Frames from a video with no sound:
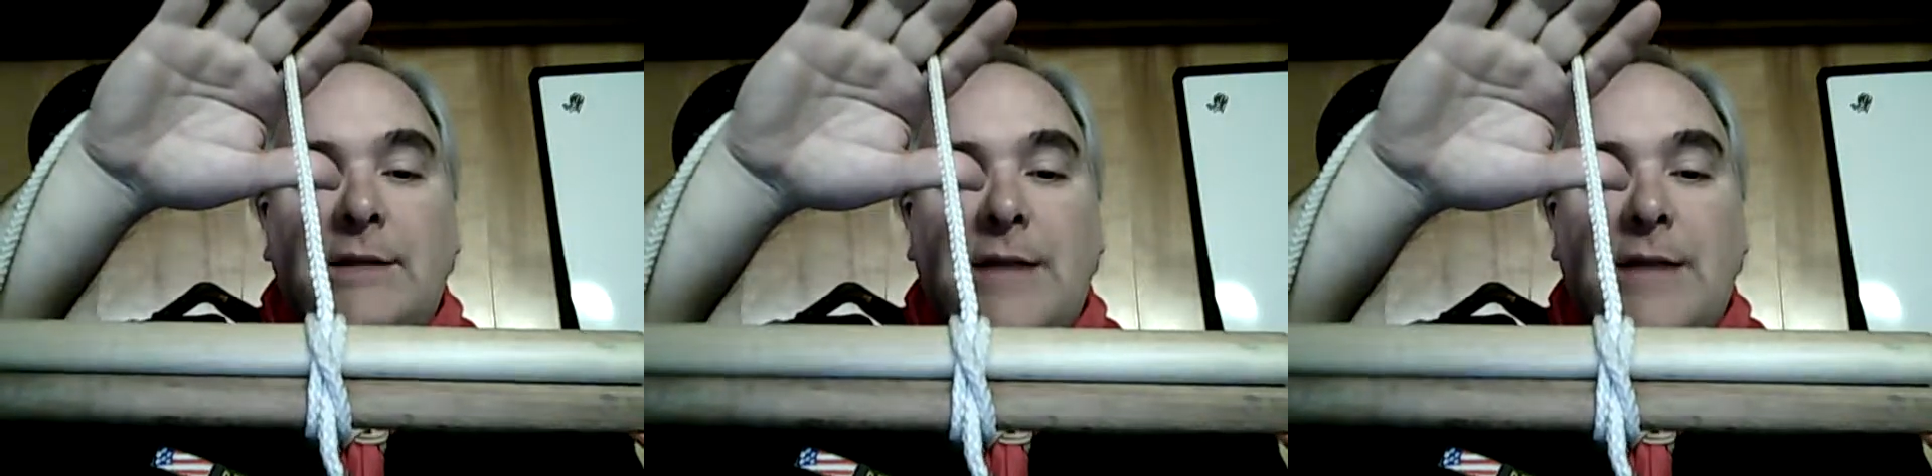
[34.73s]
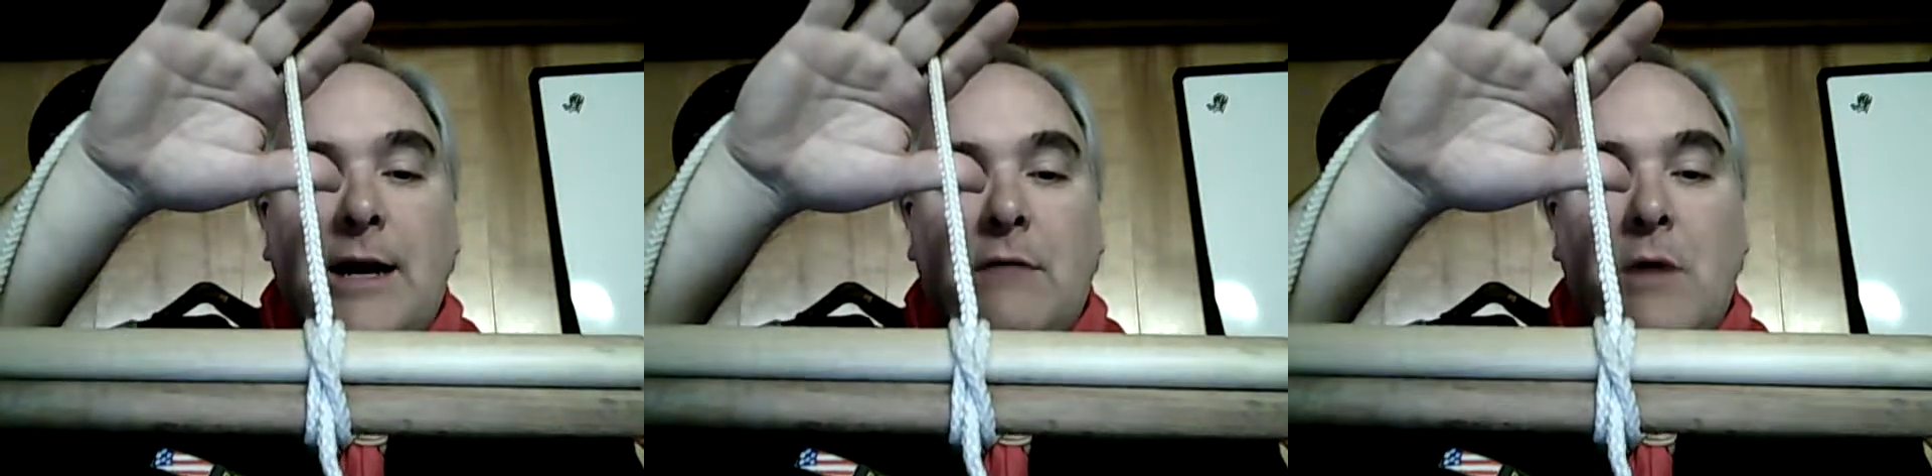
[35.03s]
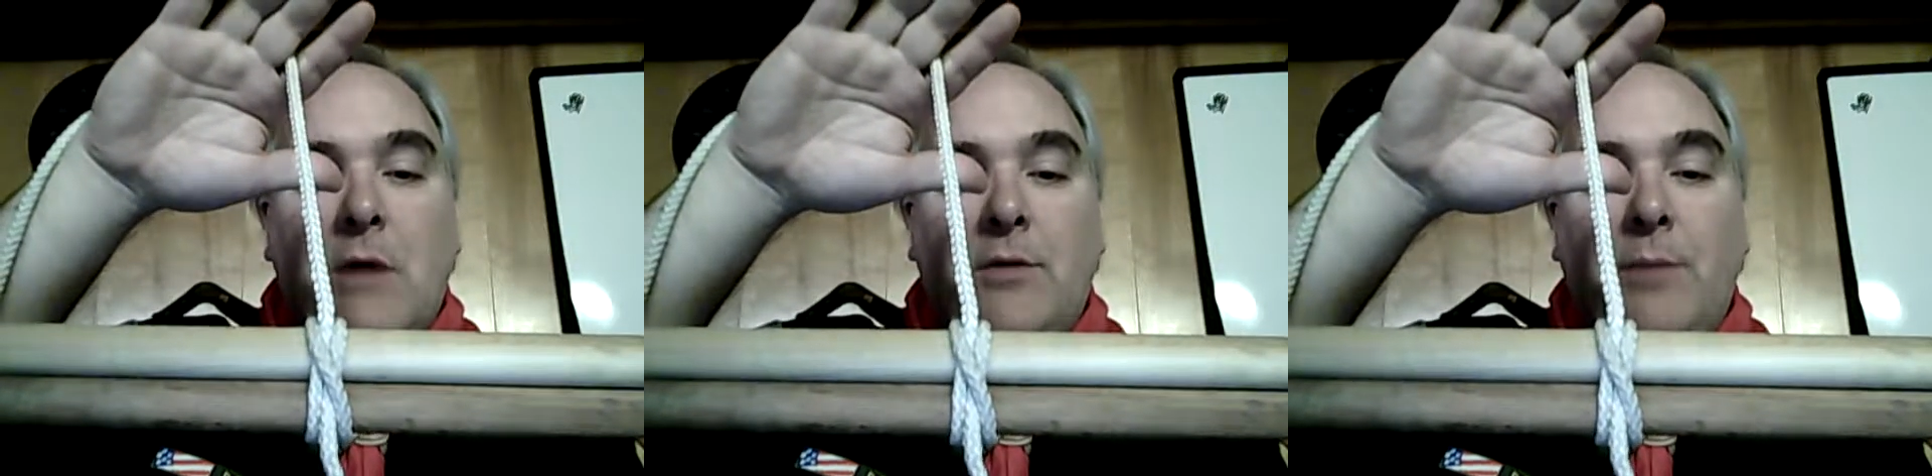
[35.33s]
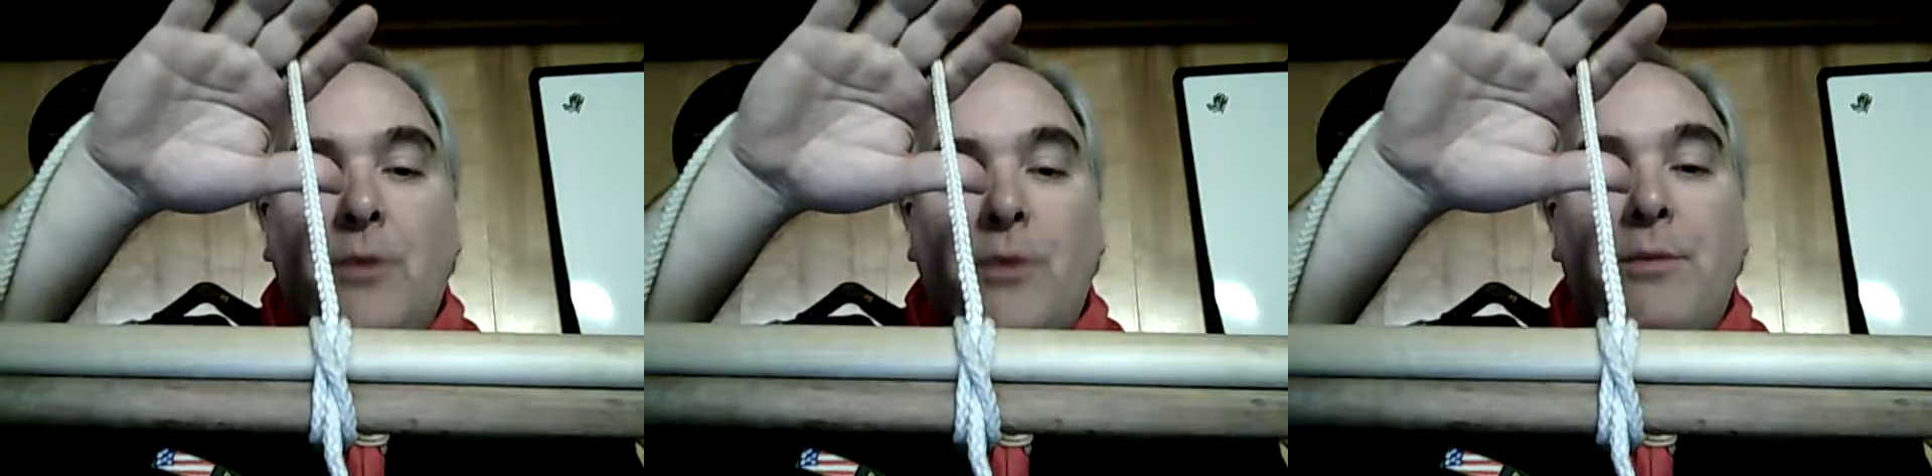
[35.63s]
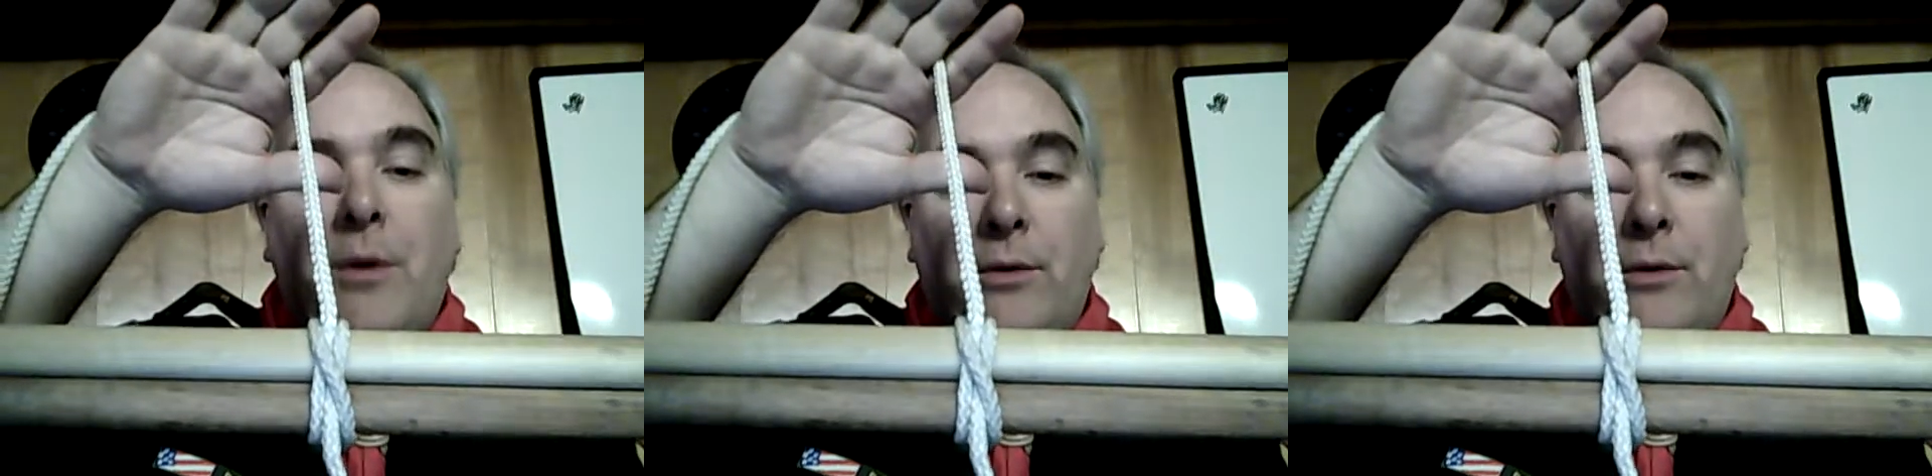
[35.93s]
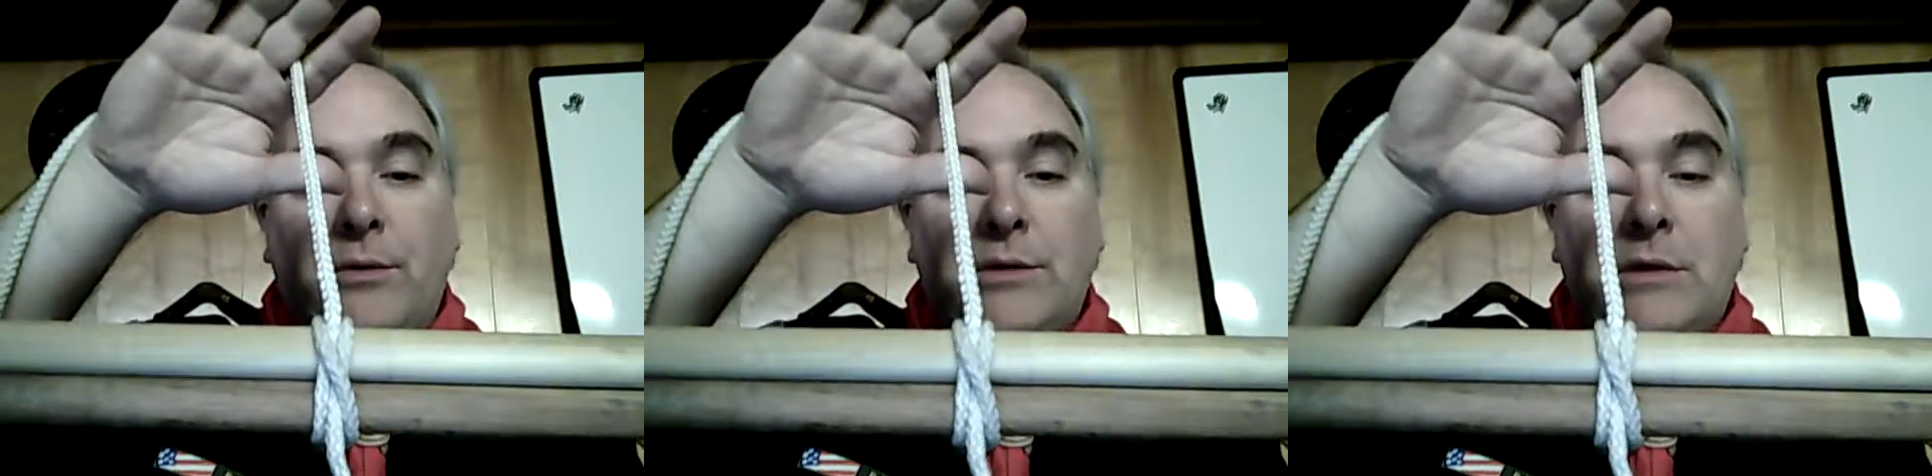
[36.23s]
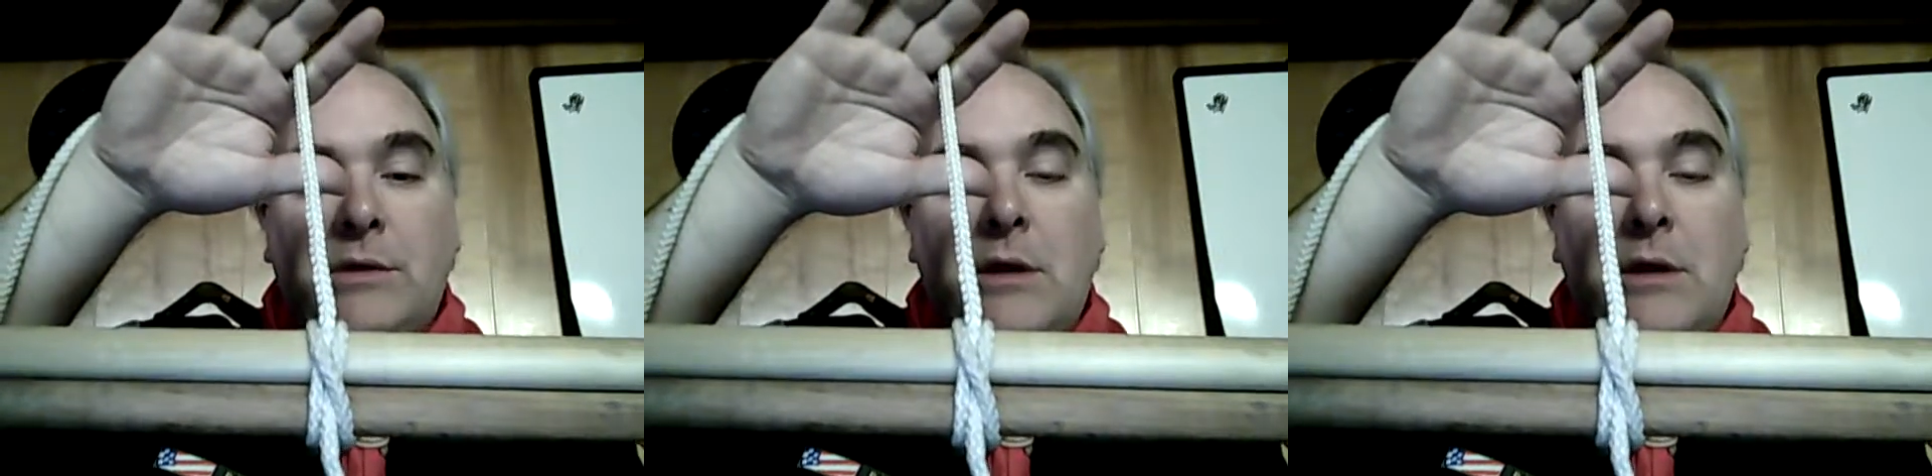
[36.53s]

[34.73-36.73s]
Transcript: tied around both poles.